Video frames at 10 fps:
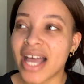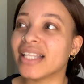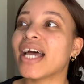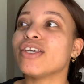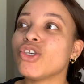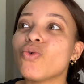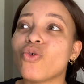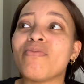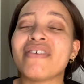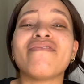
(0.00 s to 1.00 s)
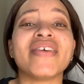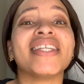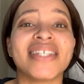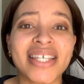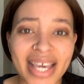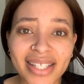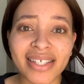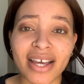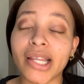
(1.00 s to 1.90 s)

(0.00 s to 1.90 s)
that you will be vindicated.